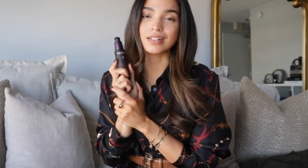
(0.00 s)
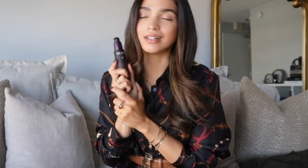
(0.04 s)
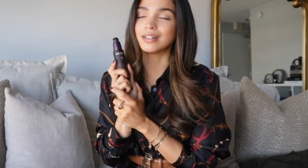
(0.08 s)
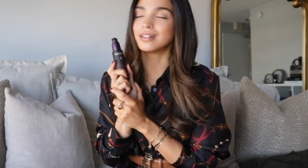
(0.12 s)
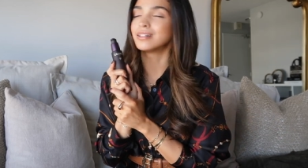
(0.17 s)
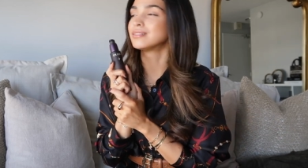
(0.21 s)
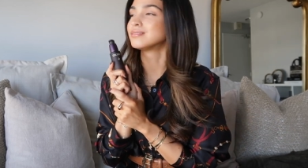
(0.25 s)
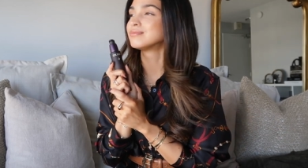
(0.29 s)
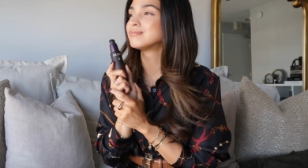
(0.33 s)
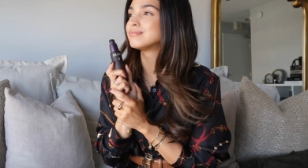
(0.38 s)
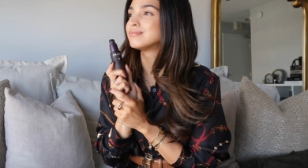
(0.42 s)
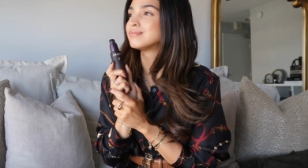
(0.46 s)

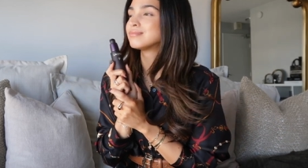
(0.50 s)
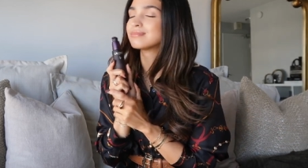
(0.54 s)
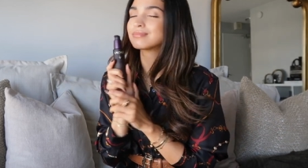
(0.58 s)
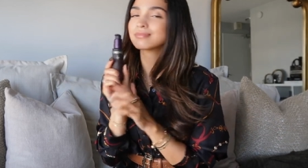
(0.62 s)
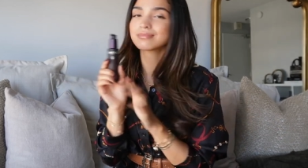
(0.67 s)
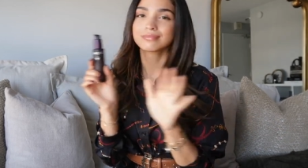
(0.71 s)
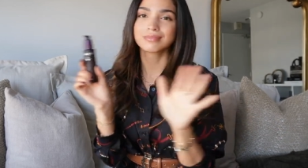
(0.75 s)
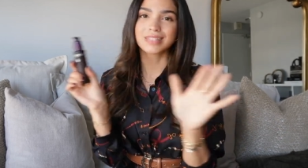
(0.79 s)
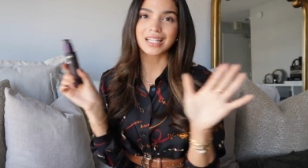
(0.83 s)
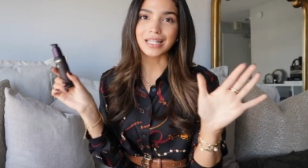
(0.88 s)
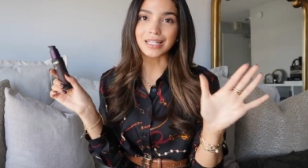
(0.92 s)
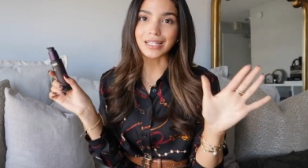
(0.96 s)
oh,
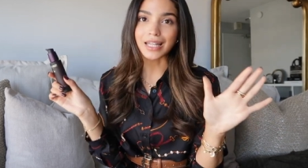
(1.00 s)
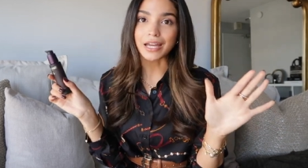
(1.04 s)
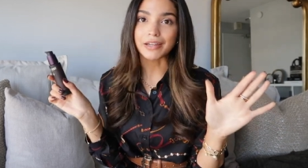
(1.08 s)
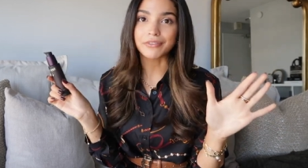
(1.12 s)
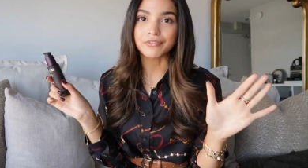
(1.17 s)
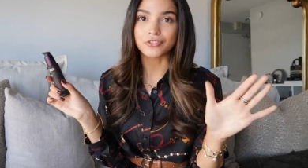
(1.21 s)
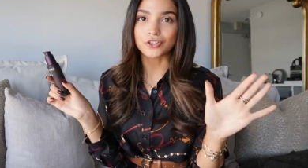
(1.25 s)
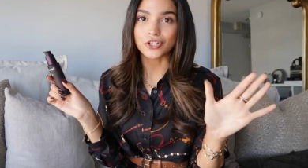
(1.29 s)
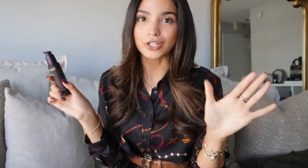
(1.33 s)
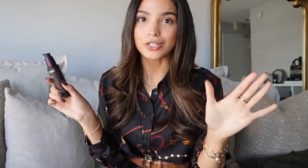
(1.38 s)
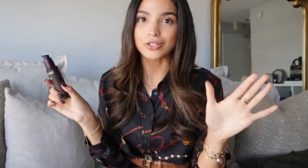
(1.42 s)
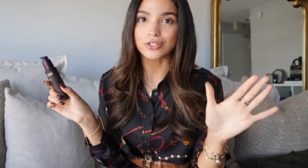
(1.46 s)
life
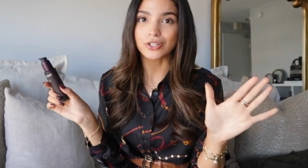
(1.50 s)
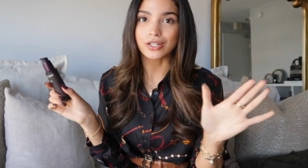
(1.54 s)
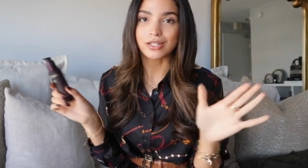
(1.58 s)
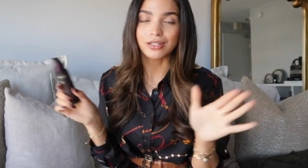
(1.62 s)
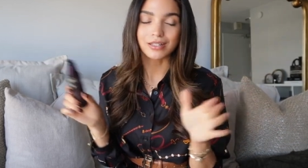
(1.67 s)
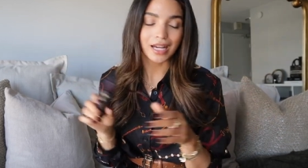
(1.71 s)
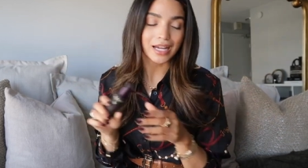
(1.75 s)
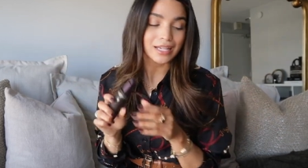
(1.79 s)
changing.